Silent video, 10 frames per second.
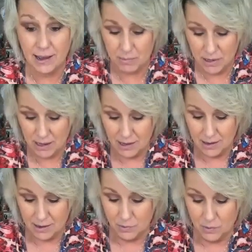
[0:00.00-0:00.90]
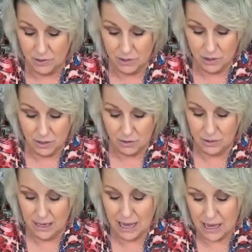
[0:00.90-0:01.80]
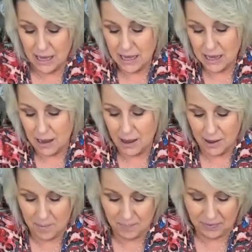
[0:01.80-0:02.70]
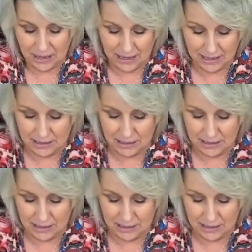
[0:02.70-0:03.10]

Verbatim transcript: time with you yeah um,